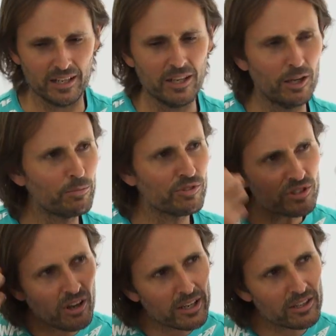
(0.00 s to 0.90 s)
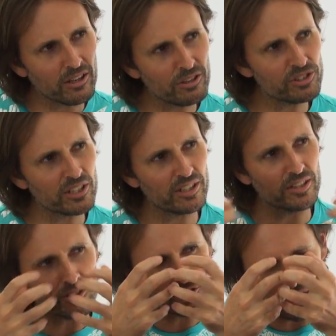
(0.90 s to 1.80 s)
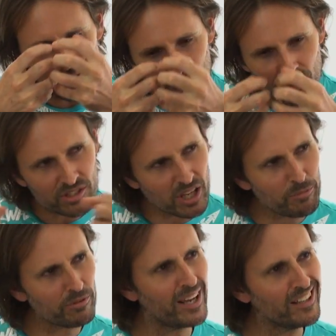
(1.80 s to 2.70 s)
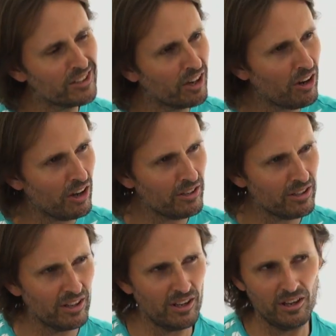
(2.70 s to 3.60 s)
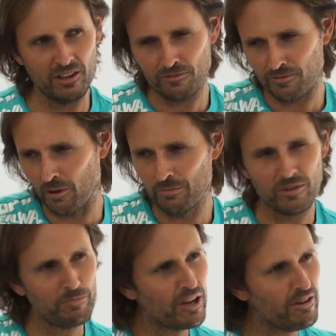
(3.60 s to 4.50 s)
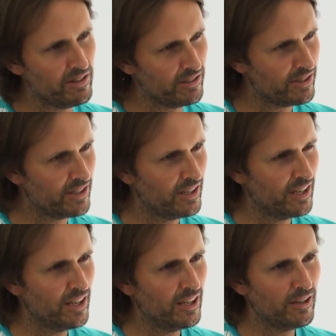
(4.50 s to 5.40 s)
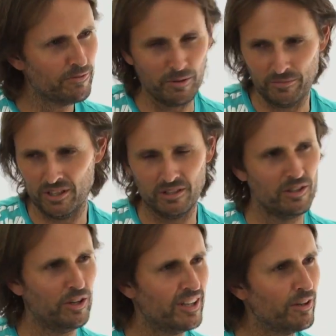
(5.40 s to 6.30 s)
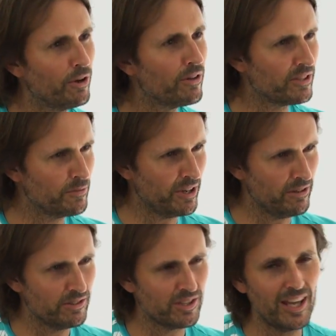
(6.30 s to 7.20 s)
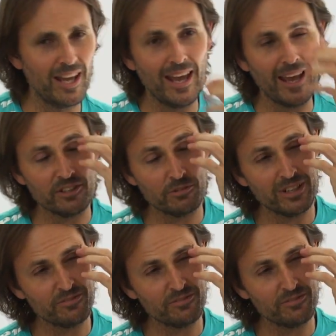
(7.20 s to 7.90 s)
And it helps psychologically the child to separate God from the parent, from their earthly parents, and to